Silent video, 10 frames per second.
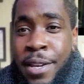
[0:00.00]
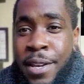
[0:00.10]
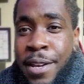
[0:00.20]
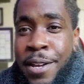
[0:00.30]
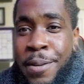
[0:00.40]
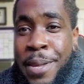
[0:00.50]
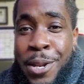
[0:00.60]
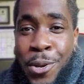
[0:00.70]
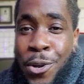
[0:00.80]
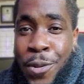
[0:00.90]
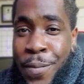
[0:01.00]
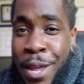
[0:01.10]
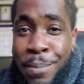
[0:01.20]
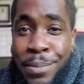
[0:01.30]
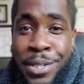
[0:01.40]
at all.
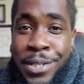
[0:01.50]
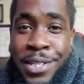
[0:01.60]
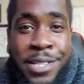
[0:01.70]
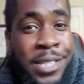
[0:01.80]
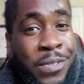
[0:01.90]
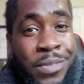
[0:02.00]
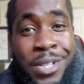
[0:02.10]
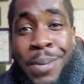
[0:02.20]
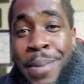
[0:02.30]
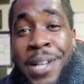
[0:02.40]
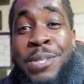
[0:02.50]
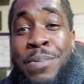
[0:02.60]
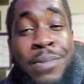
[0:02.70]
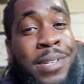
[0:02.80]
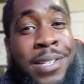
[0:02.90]
I'm literally just giving y'all my
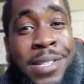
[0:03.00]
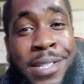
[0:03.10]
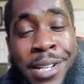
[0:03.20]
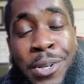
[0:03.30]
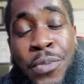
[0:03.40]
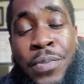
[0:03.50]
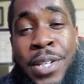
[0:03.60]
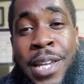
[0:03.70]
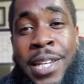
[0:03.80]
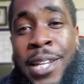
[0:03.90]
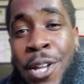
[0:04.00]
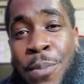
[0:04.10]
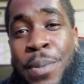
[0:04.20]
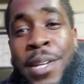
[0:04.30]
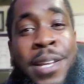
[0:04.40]
experience, and hopefully I can
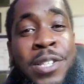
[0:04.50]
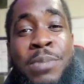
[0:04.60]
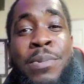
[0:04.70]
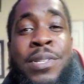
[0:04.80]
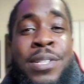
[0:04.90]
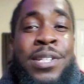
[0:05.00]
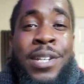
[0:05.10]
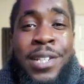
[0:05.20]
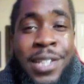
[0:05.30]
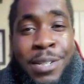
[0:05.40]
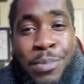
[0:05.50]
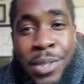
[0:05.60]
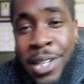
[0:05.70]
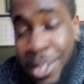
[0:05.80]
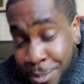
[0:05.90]
help some other young
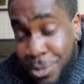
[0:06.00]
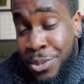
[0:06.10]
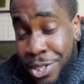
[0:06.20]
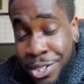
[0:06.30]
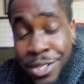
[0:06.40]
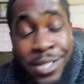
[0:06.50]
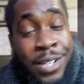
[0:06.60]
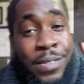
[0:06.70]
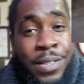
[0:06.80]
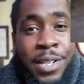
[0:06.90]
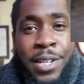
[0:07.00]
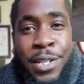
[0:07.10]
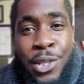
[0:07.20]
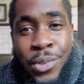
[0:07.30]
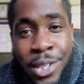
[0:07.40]
gigging musicians out there,
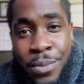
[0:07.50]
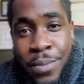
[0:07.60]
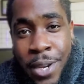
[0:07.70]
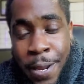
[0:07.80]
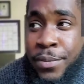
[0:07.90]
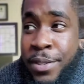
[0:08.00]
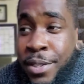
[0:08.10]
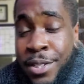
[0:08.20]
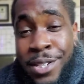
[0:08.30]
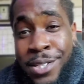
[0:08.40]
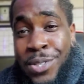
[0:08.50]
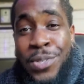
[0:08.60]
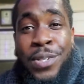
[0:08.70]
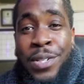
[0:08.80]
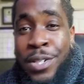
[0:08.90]
get right. Just so
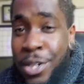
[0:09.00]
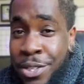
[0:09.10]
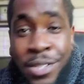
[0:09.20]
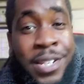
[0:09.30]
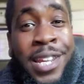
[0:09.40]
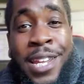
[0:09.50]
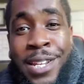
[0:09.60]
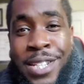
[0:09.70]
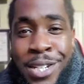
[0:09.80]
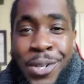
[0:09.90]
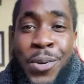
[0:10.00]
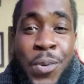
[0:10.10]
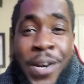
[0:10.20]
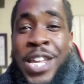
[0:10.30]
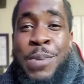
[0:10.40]
you understand, who
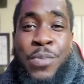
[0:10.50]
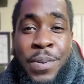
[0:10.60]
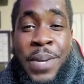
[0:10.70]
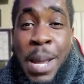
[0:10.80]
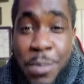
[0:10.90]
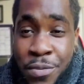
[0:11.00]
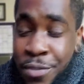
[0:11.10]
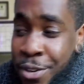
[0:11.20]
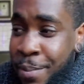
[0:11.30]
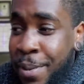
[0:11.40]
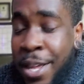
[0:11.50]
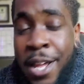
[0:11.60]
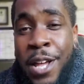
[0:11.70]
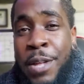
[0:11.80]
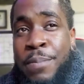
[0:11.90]
I am, where I'm coming from.
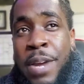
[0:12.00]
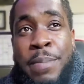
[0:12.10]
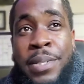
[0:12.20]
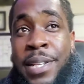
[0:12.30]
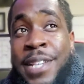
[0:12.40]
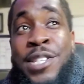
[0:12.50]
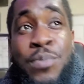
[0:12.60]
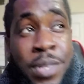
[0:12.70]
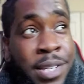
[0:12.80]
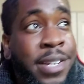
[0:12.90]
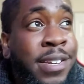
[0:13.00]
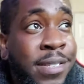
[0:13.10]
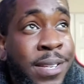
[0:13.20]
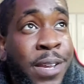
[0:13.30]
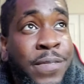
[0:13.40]
Probably in the last 3
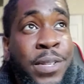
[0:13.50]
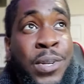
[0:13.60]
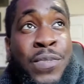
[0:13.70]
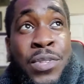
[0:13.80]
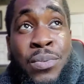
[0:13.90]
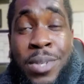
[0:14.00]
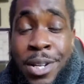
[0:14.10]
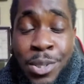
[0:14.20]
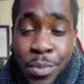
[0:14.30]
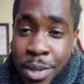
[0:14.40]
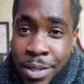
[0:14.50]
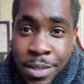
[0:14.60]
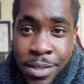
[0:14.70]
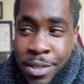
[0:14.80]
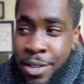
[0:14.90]
years, I've done over 300 weddings,